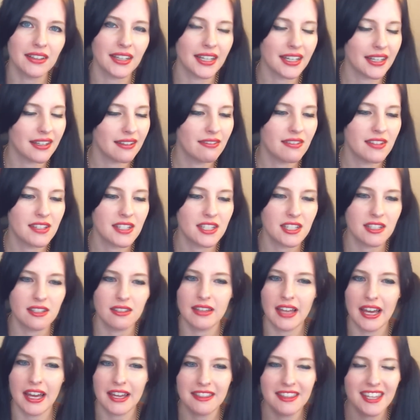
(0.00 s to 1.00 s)
Like,
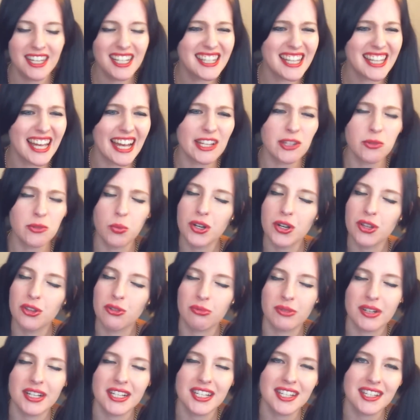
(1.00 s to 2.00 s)
I think that's one of the
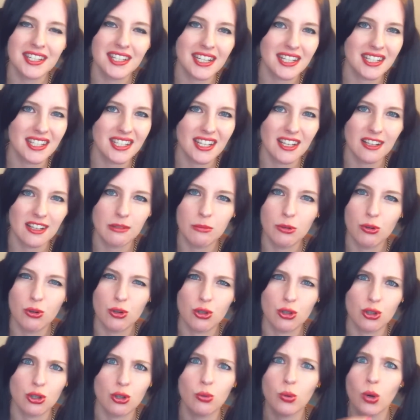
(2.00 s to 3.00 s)
reasons that Sailor Moon
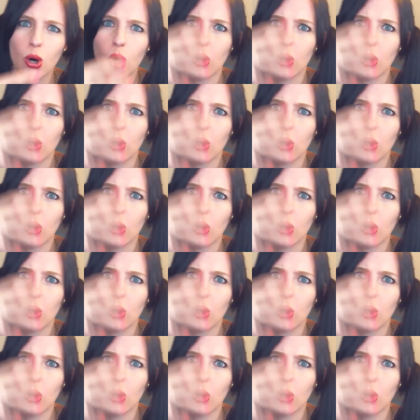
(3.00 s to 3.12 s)
is so